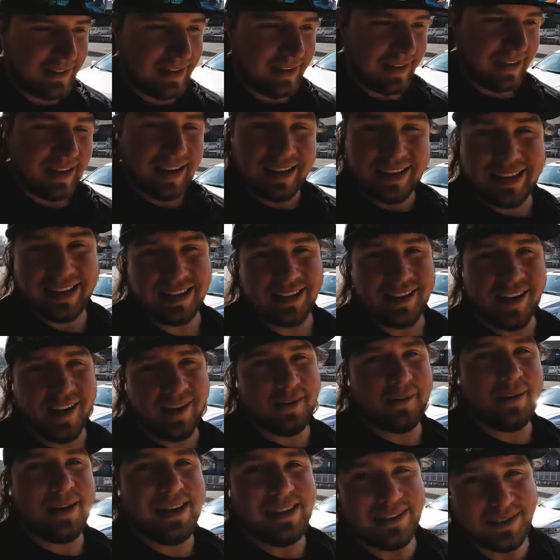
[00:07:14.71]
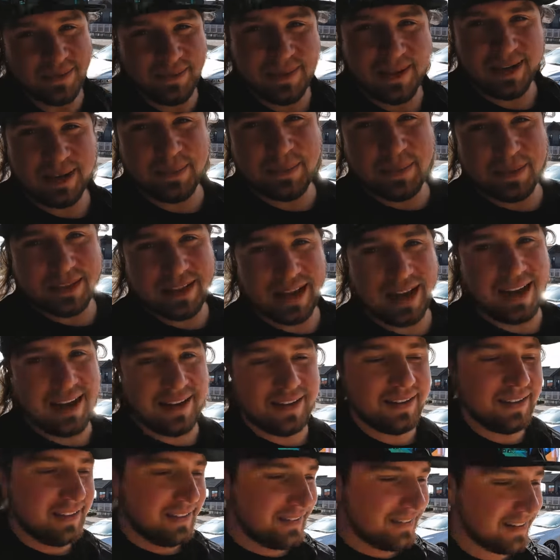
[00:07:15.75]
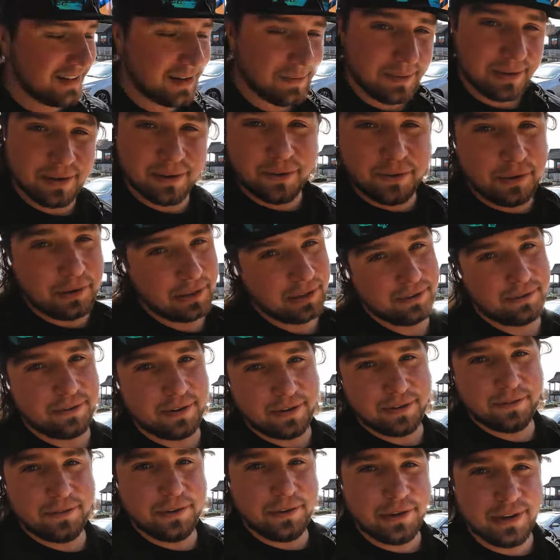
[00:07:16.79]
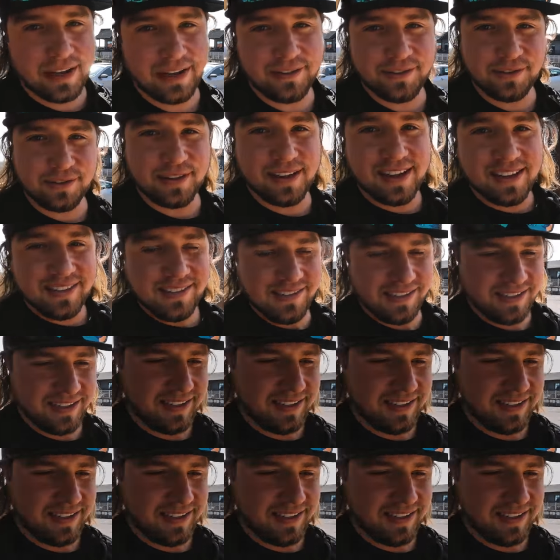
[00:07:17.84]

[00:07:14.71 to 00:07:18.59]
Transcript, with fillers: And I cannot wait to meet up with Kyle. It's gonna be a really fun few days, you guys.